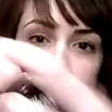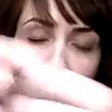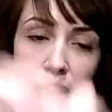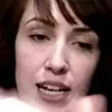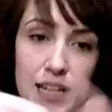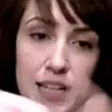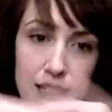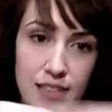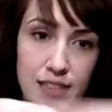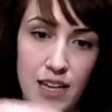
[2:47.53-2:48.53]
It
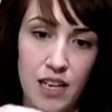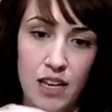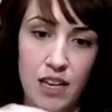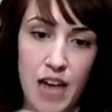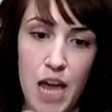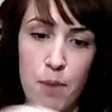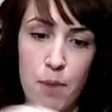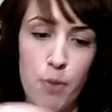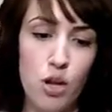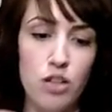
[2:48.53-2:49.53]
is in a
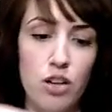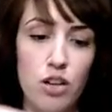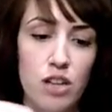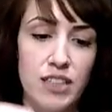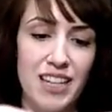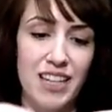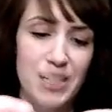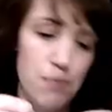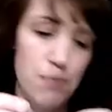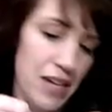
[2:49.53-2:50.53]
purple color called, I think
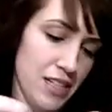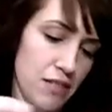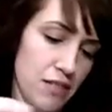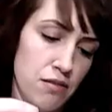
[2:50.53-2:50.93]
it's Painted